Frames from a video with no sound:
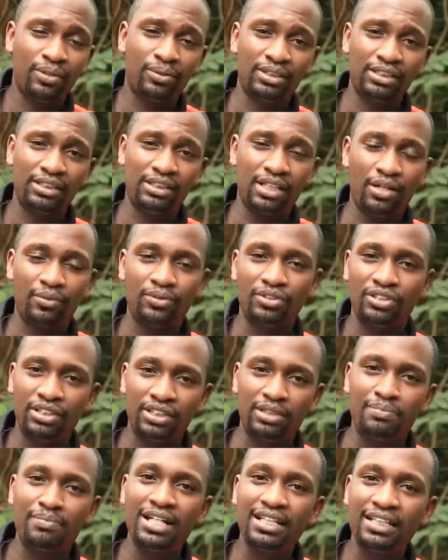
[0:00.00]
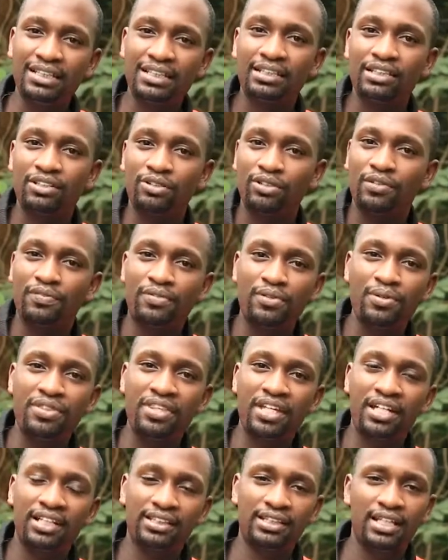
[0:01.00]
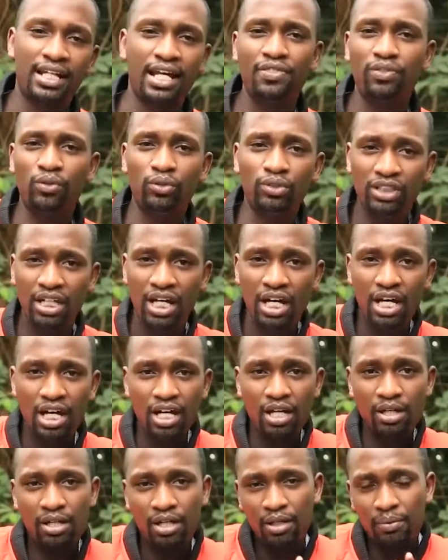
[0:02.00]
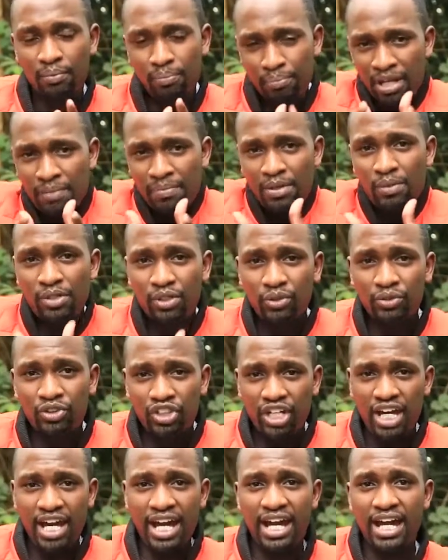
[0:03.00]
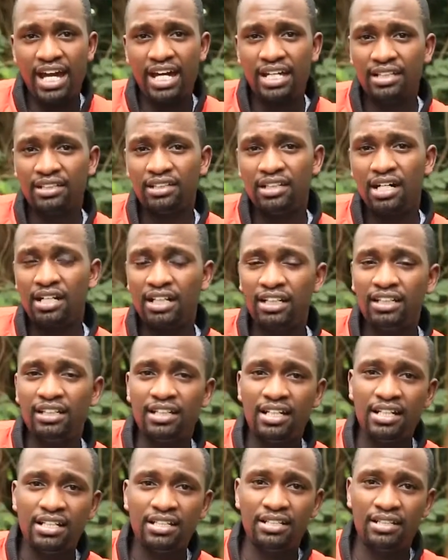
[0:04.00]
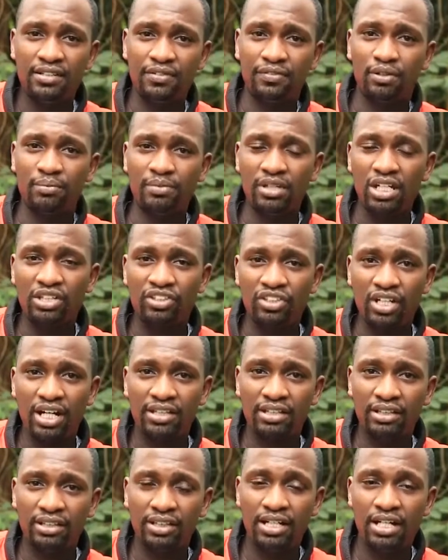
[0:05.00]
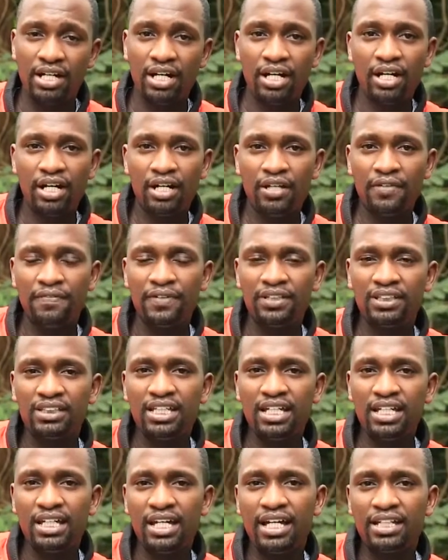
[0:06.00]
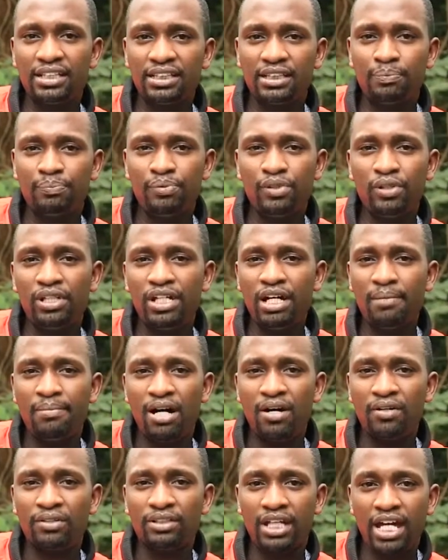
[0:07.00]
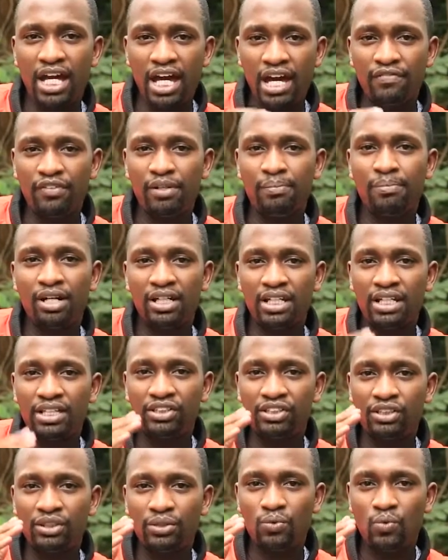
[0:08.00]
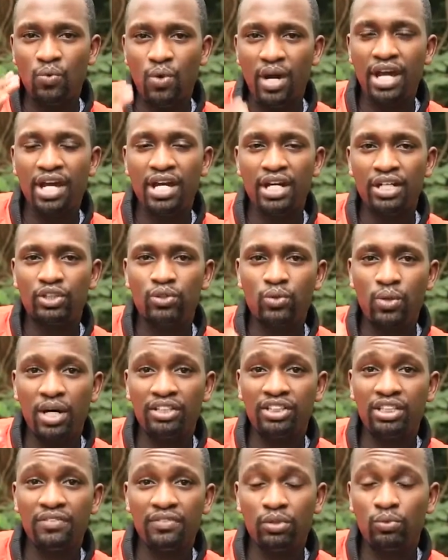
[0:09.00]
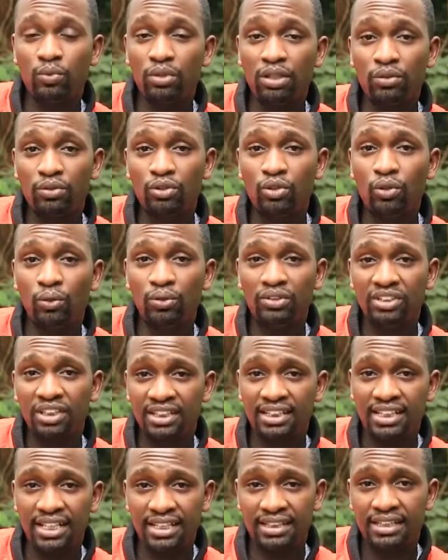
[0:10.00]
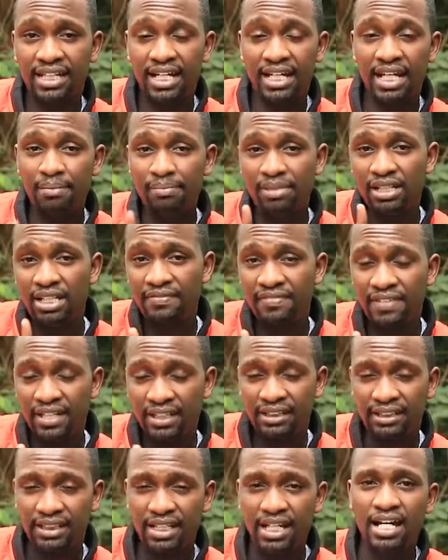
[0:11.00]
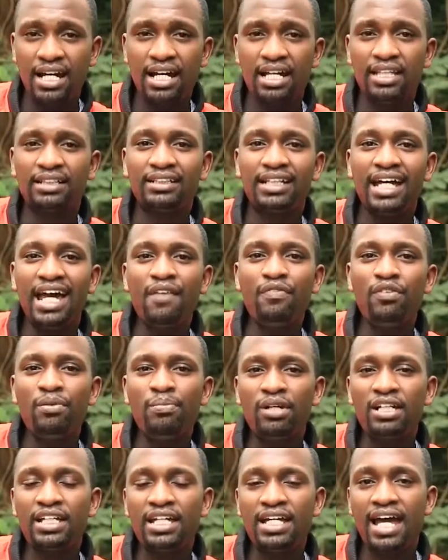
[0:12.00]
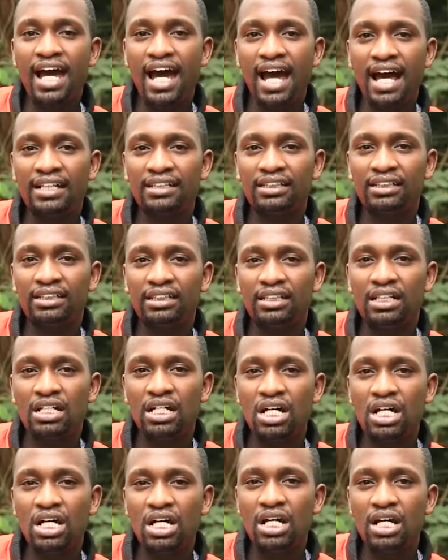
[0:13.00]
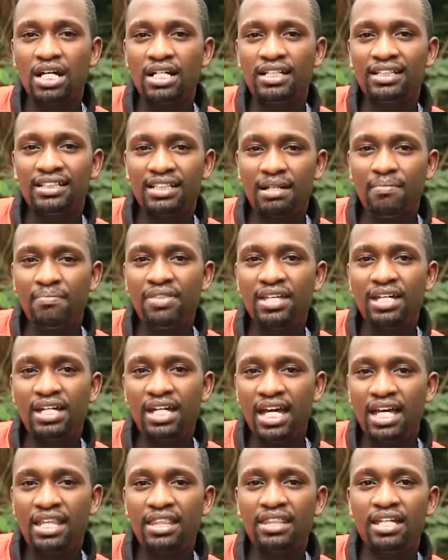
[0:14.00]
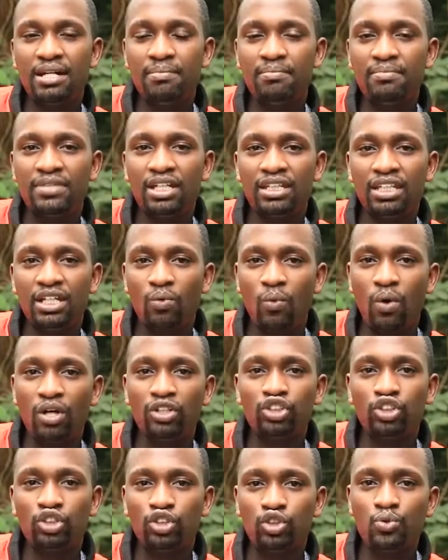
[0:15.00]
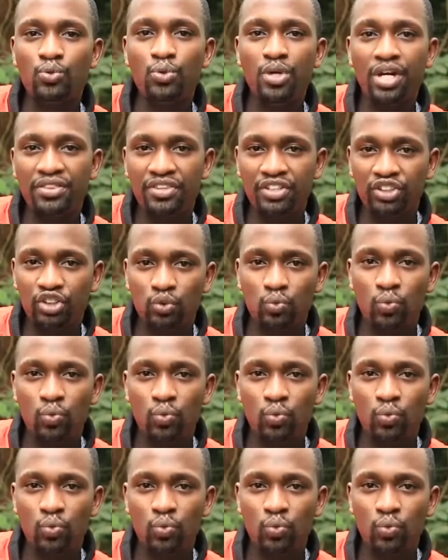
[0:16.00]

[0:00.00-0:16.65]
hours, I was just meditating on a few things that I thought maybe we could share and really learn from each other. First thing is purely about everybody's way to achieving what I would call success. And I believe this, that everybody has something in them that they want to do in this